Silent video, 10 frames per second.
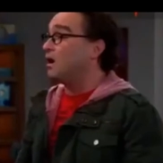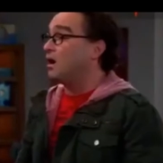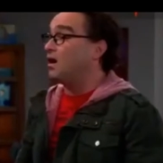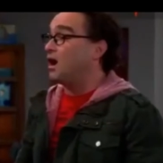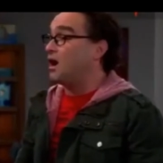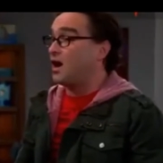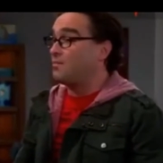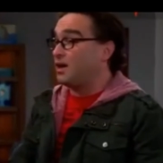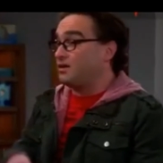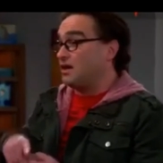uh-uh, I, I,
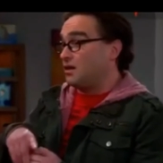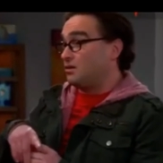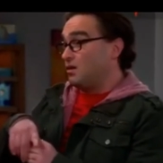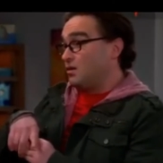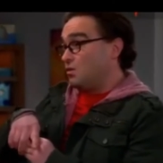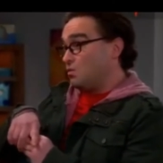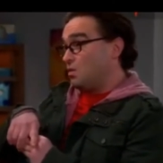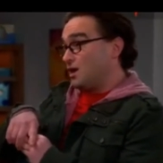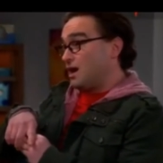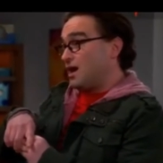might not know
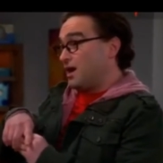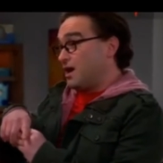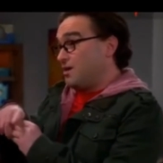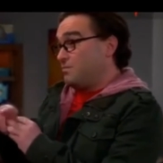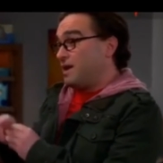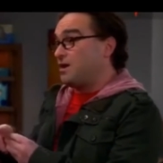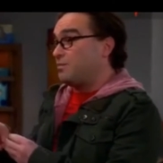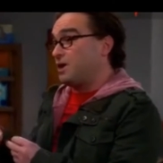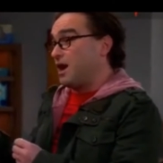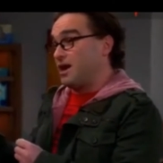what I, I
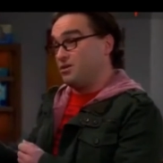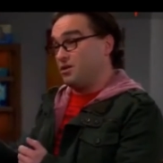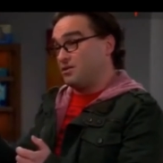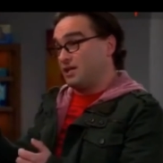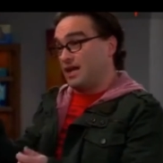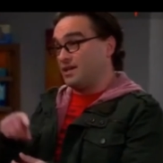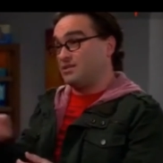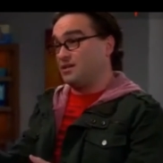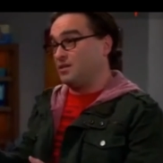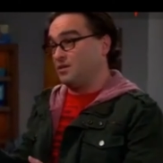meant, but I know that I
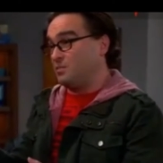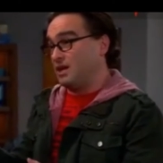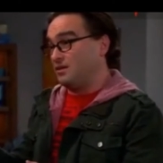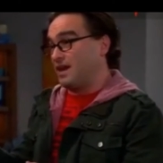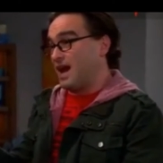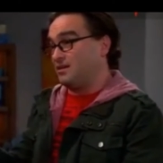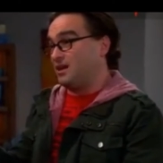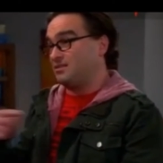didn't mean that.